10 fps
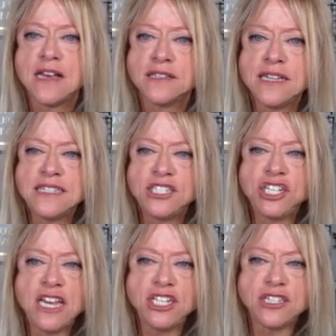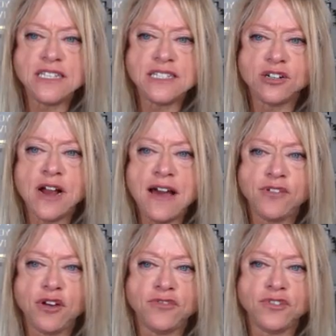So let's change this
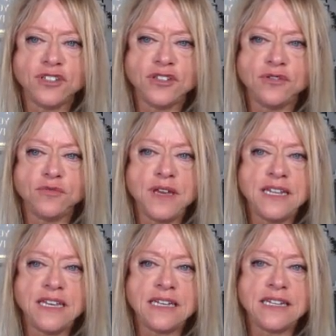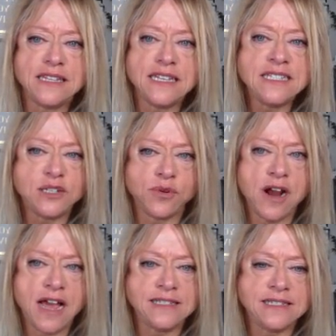graph over to median list
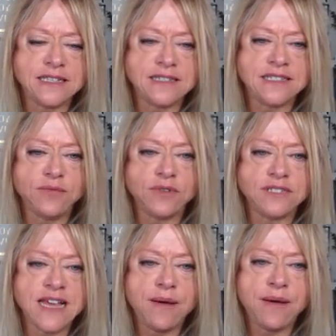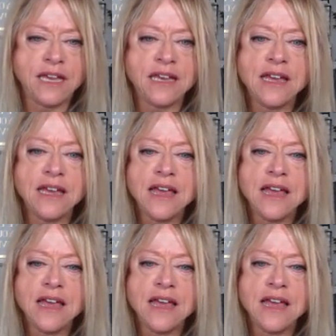price and see what's happening.